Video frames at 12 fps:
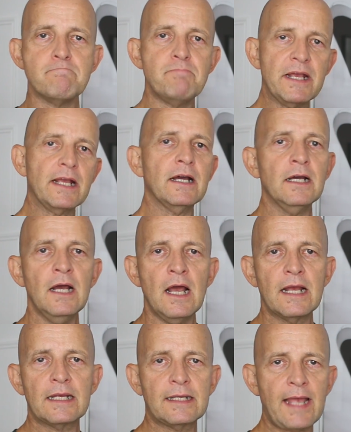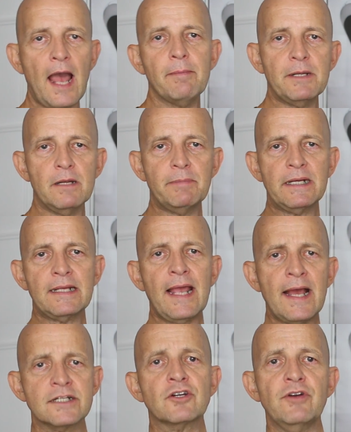bigger cabin, a bigger
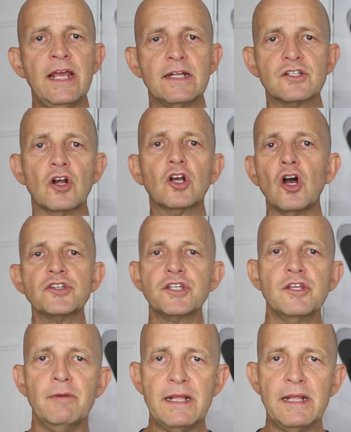category, and it's not costing you